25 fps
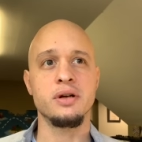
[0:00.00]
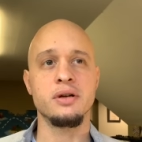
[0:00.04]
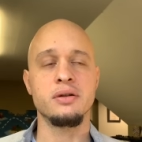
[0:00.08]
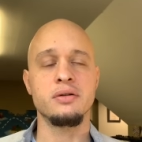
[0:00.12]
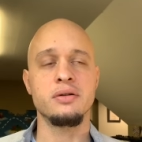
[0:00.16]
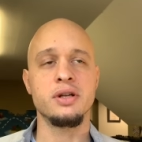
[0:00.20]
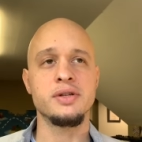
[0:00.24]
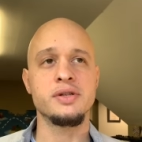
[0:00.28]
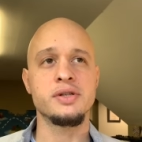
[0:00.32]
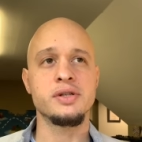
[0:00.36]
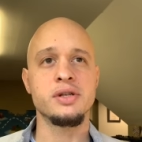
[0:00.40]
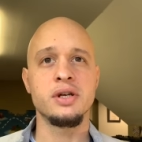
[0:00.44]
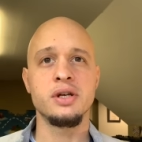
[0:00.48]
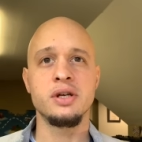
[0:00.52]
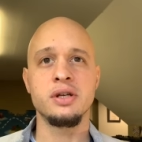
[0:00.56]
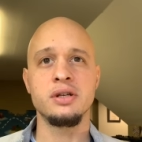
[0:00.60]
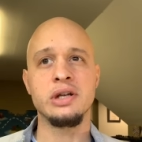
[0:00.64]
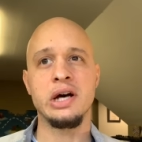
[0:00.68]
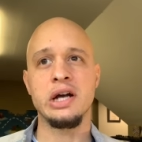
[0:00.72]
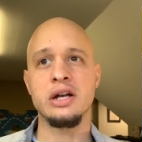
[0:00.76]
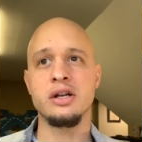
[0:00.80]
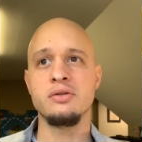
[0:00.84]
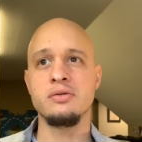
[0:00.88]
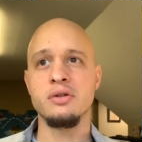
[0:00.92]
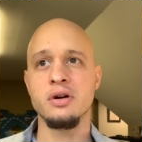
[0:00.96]
Let's
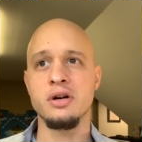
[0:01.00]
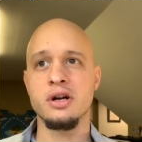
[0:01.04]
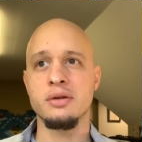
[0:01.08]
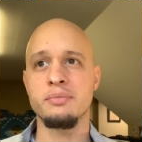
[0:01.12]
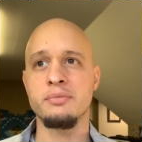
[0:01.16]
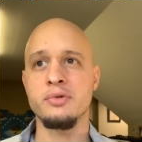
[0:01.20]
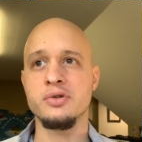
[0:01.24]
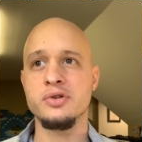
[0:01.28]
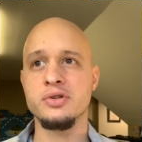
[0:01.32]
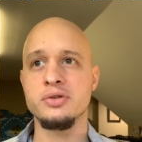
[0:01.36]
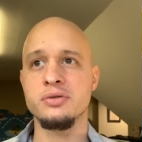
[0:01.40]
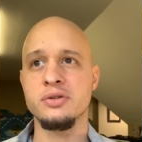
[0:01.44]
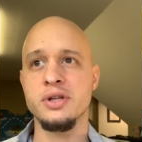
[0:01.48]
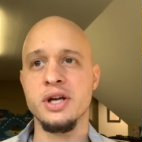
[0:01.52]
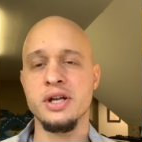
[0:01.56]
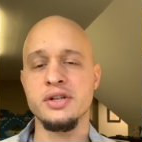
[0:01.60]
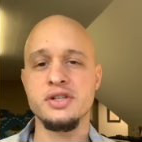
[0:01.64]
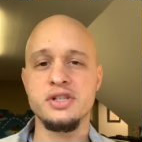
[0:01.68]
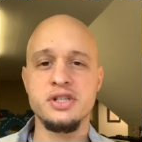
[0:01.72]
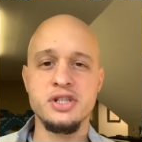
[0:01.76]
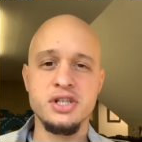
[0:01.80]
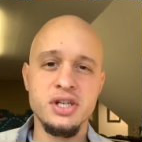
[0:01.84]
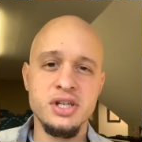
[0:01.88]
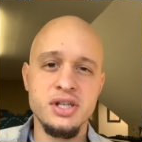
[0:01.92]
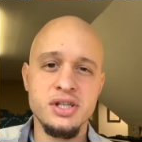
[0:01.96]
not do a commercial that's
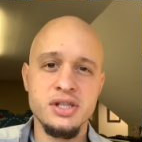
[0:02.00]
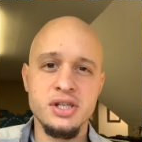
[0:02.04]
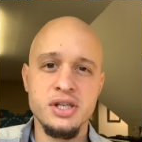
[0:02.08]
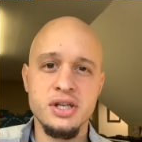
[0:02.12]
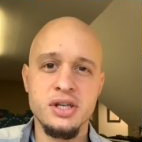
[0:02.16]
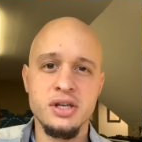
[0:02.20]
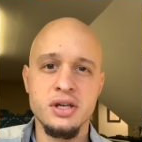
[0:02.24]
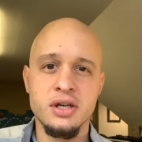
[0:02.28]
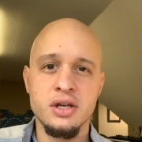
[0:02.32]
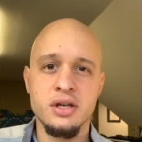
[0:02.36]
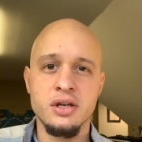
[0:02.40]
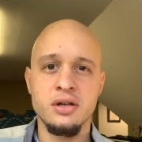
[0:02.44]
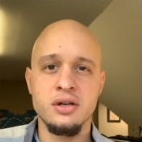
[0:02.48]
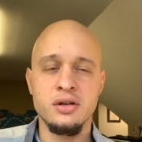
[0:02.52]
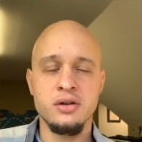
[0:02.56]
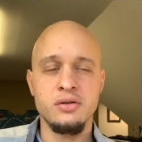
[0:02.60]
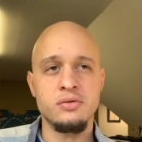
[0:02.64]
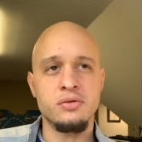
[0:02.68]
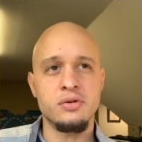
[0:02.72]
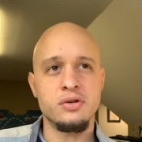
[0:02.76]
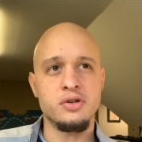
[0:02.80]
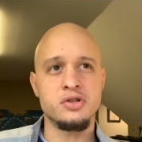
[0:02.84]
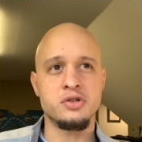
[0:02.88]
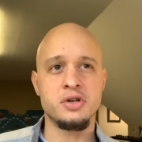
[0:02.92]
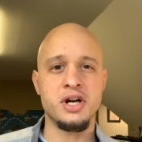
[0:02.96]
cheesy
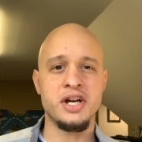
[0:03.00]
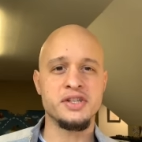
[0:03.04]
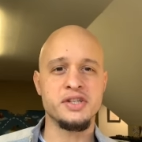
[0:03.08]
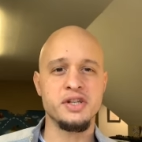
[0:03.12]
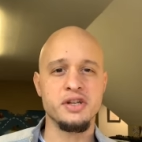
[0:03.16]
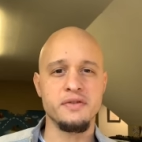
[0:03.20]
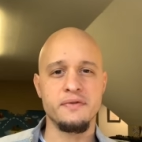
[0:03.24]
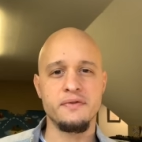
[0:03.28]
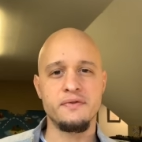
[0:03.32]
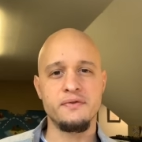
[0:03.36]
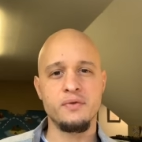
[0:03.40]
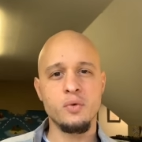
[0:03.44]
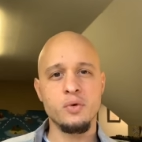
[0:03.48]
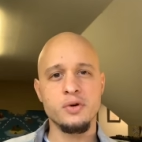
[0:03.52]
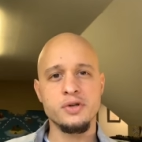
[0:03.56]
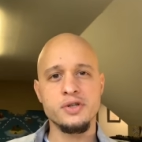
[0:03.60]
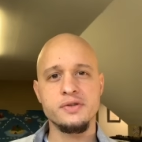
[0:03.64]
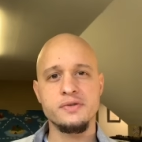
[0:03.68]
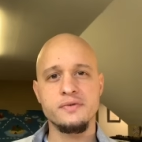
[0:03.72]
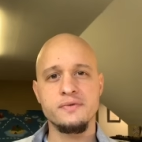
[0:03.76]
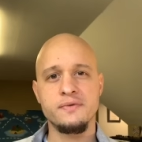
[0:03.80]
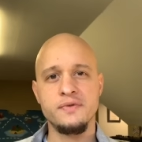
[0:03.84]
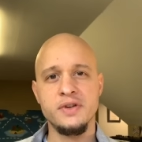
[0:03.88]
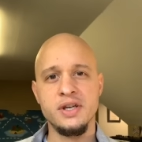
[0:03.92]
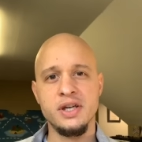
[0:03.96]
or tries to force
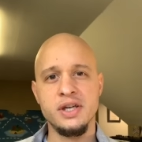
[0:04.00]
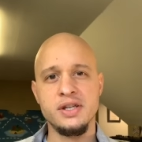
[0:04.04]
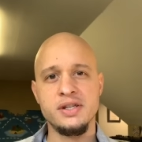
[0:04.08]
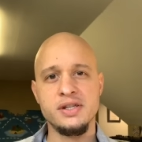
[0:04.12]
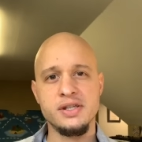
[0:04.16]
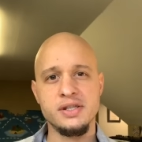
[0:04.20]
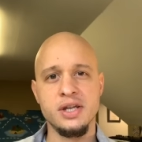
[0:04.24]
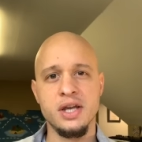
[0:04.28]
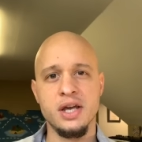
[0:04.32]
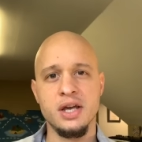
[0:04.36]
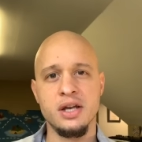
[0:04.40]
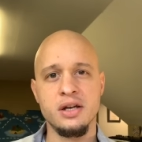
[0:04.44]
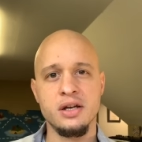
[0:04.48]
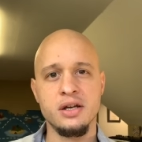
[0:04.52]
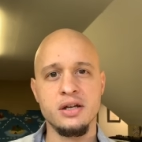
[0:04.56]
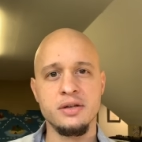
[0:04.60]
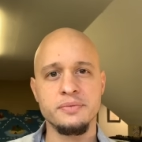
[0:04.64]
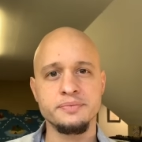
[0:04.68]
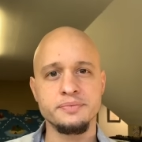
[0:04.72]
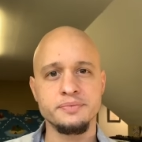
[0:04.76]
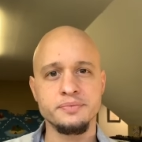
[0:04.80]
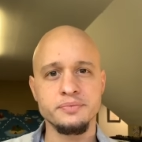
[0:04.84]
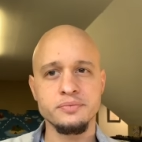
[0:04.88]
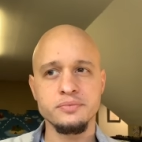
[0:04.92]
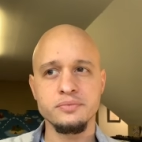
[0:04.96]
feed Santa
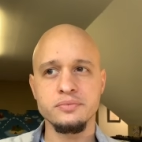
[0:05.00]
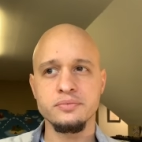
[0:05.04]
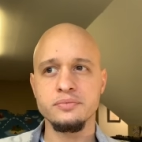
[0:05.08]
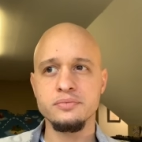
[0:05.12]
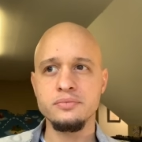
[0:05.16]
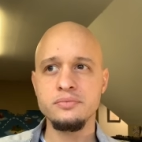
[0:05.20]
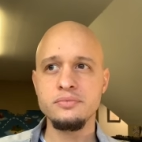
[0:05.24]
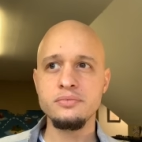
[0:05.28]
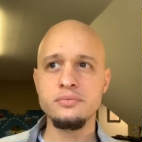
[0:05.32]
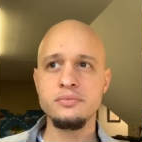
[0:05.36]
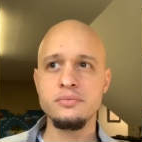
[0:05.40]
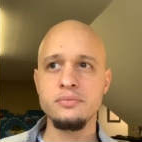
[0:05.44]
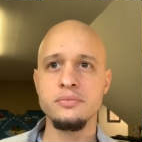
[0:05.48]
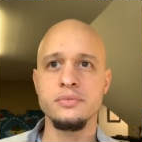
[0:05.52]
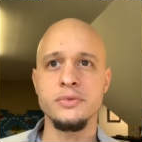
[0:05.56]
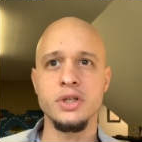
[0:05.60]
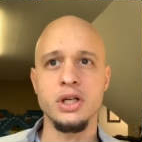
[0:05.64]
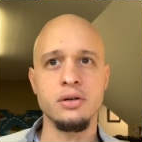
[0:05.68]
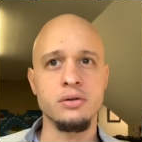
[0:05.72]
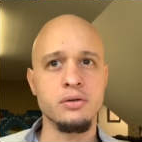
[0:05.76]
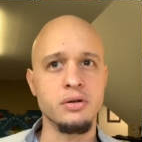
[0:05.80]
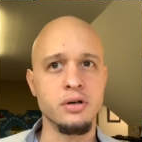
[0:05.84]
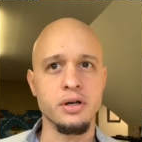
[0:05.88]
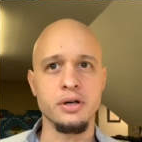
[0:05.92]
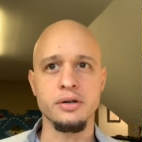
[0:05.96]

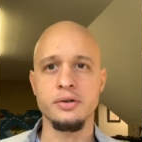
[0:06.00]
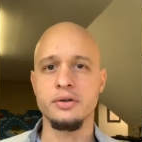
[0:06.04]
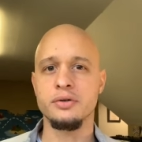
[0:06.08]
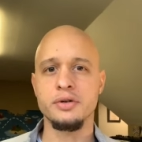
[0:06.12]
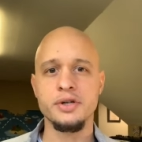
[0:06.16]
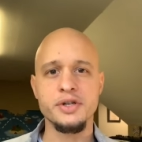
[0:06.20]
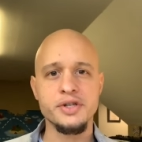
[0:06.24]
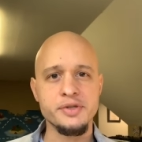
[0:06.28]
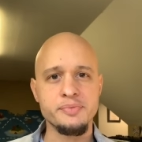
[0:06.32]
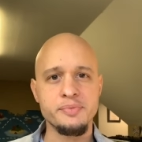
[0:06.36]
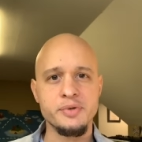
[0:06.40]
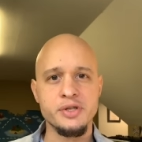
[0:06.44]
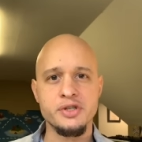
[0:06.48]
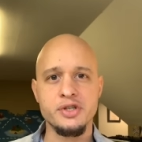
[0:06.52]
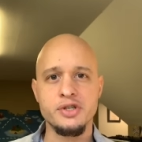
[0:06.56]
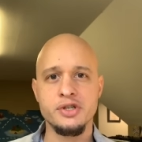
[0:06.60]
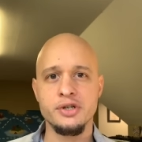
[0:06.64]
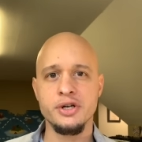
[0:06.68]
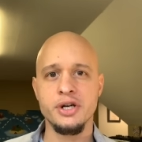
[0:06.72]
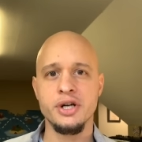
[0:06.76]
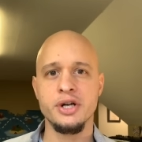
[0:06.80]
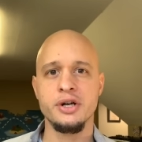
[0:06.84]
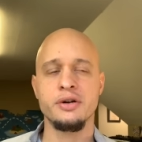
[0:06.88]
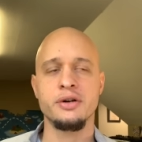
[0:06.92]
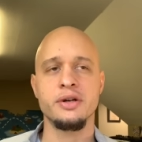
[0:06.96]
or a Christmas
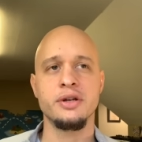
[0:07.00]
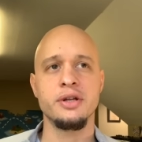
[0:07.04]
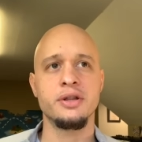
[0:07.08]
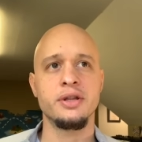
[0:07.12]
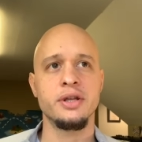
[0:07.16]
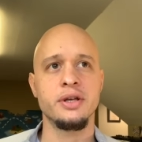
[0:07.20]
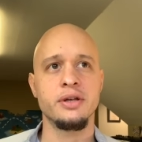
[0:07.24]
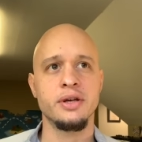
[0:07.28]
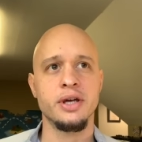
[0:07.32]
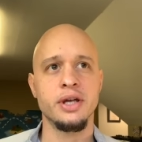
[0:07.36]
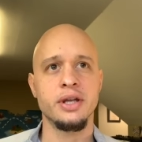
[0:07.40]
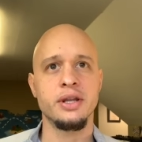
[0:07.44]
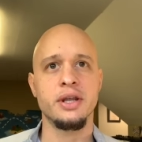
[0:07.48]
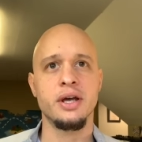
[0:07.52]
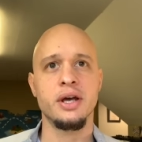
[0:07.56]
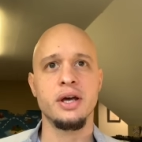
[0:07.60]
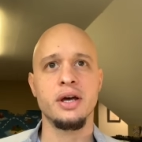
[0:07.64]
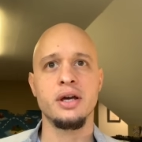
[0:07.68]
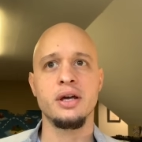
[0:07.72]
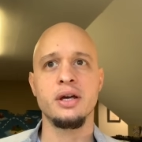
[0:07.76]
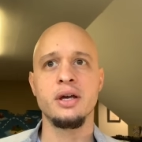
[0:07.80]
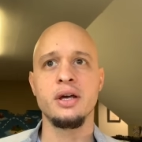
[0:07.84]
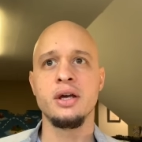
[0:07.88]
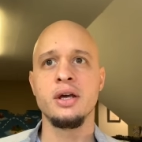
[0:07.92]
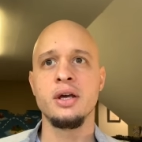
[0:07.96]
tree or anything like
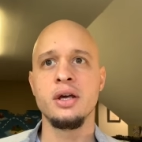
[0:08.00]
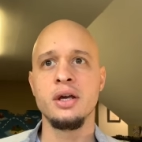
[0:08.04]
that.